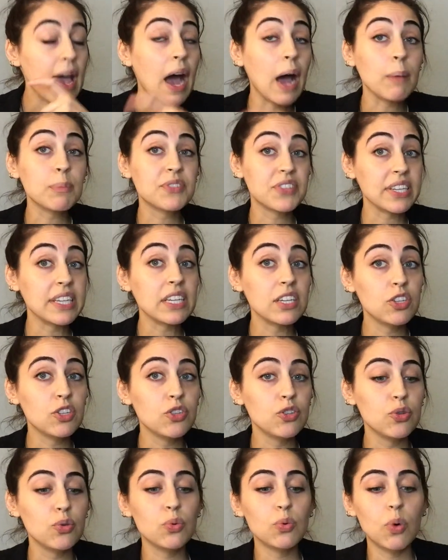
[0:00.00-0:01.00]
I'm seeing
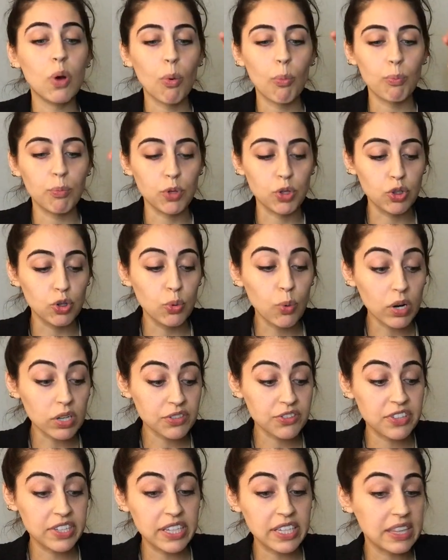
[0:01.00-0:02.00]
you, you are
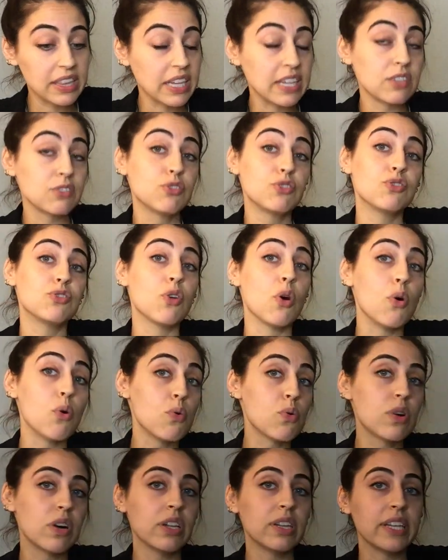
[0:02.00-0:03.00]
seeing things
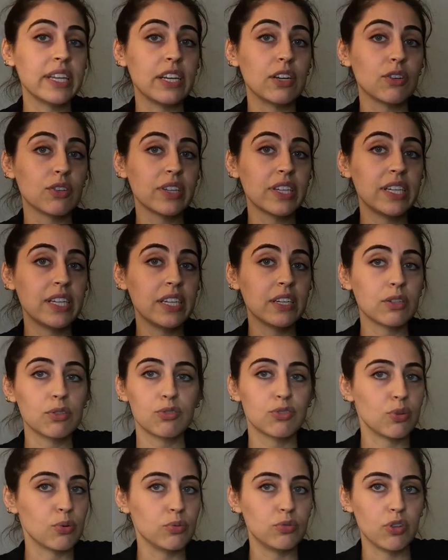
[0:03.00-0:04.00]
so clearly here,
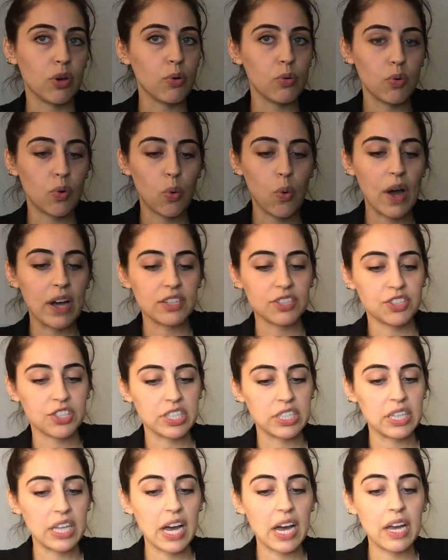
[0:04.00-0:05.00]
so don't
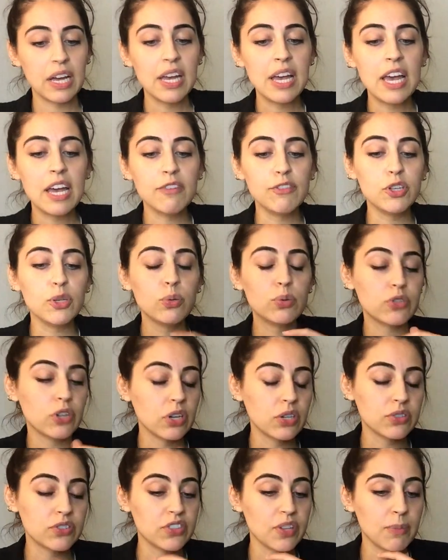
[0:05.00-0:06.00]
question that. If you
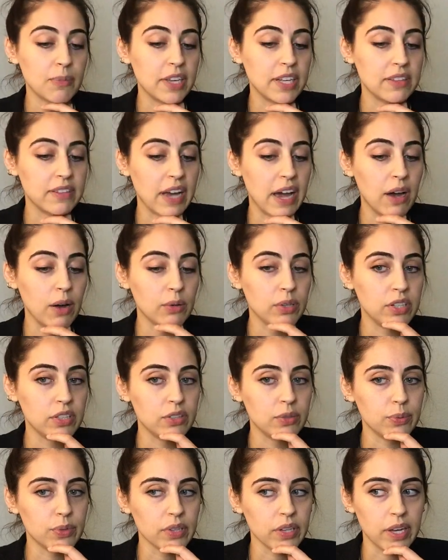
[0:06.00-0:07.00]
turn something down and
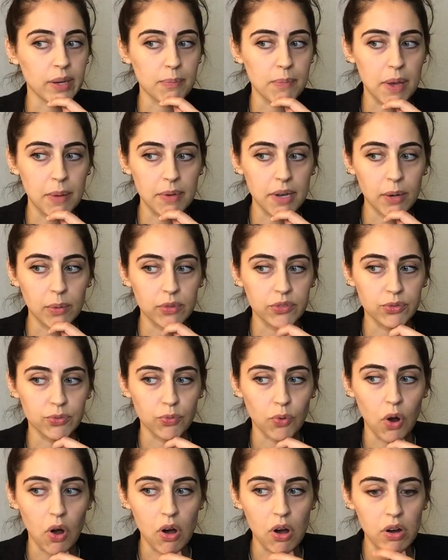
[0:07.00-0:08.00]
you were like, maybe I was
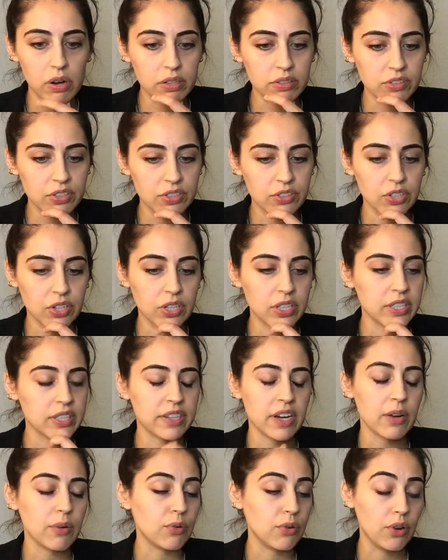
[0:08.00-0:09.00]
wrong to turn it
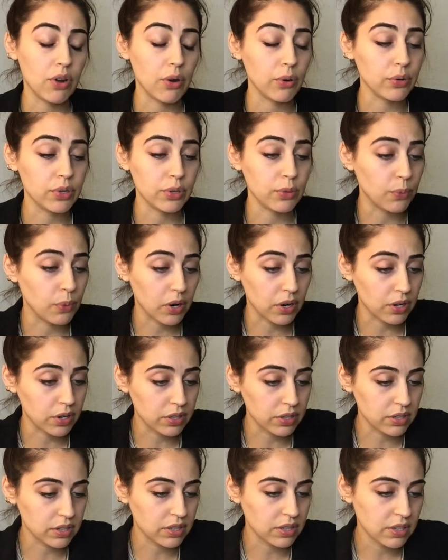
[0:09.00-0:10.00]
down, no, you
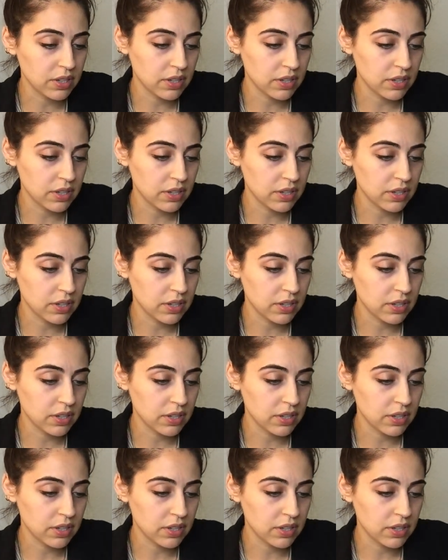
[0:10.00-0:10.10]
weren't.